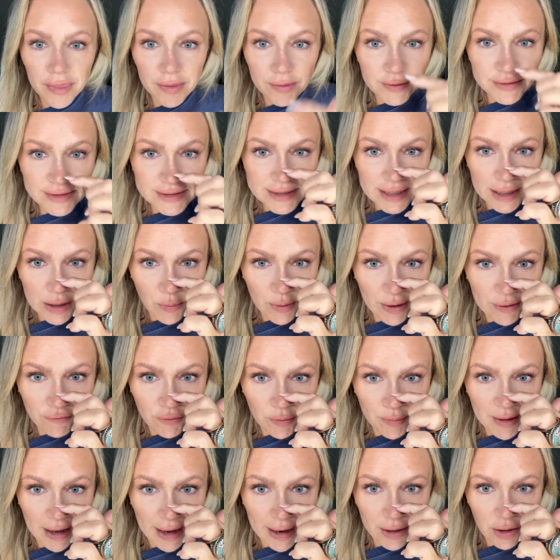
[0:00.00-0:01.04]
Stay away
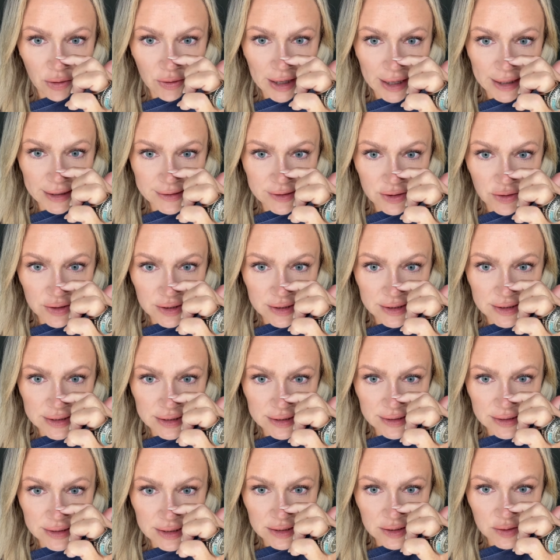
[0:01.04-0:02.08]
from that, okay? So the
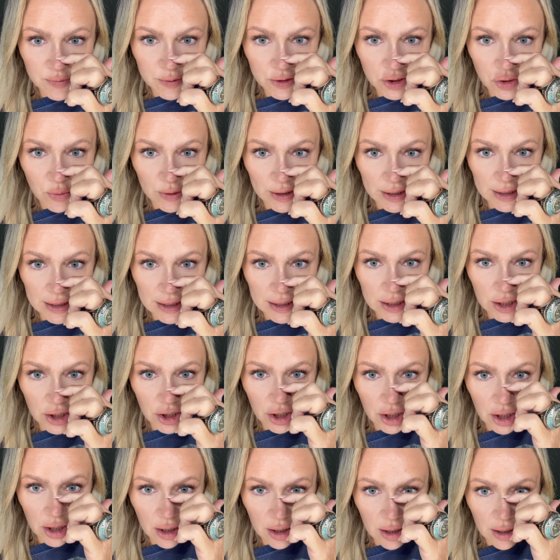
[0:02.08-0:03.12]
distance between
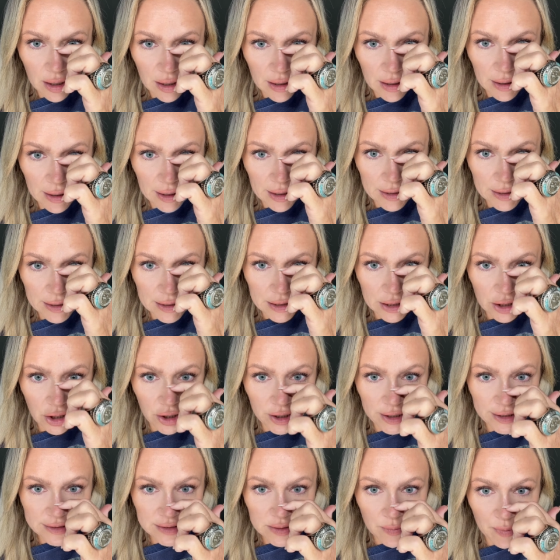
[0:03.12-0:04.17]
here and here,
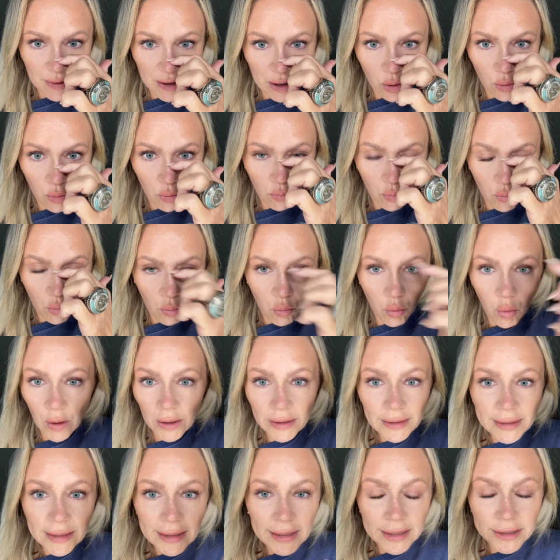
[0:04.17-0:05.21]
it's about
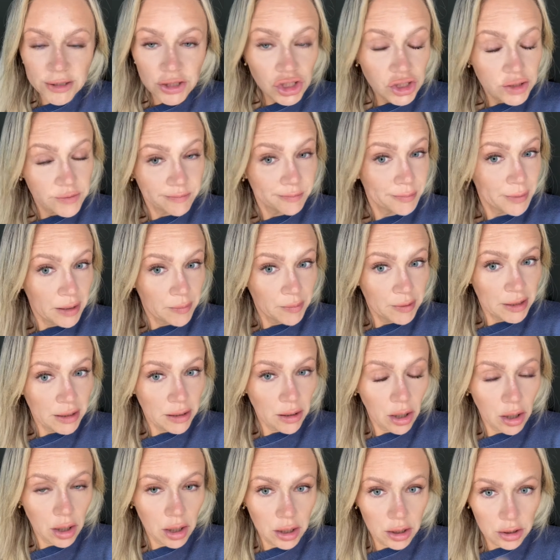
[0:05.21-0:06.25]
1 inch. Maybe
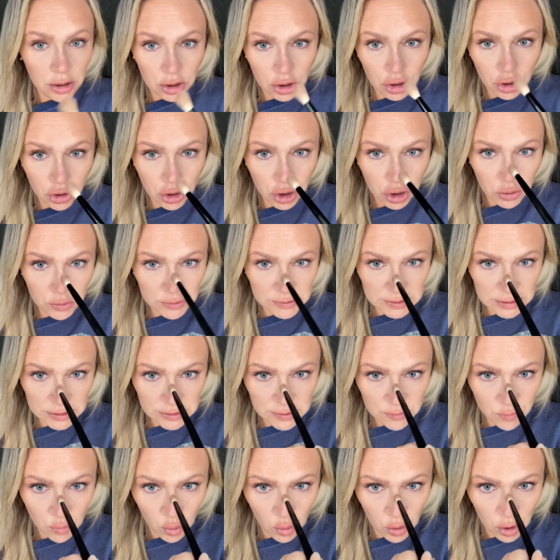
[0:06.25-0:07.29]
on your nose
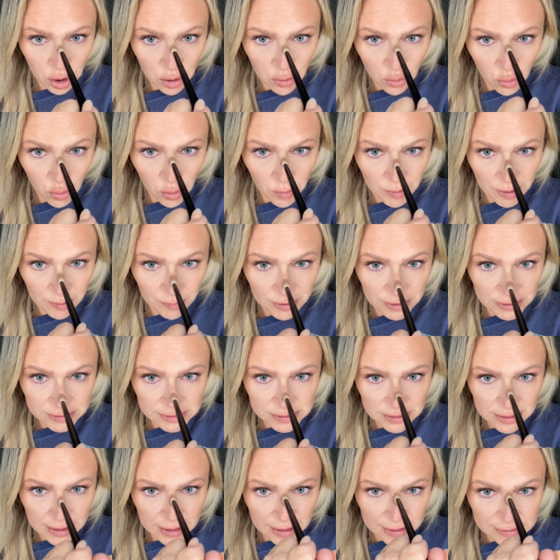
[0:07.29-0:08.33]
it's more, or maybe
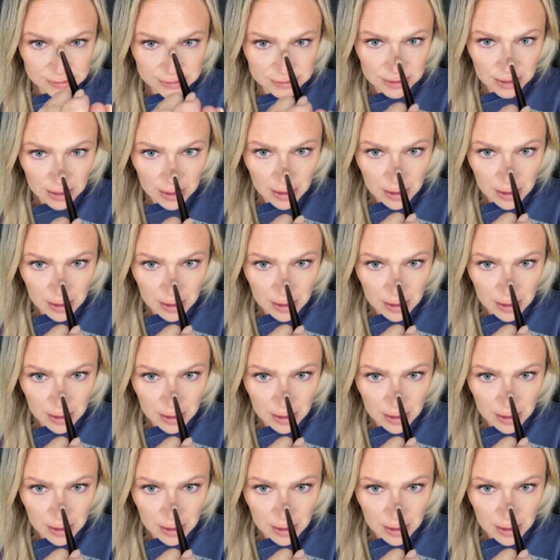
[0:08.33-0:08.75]
it's less,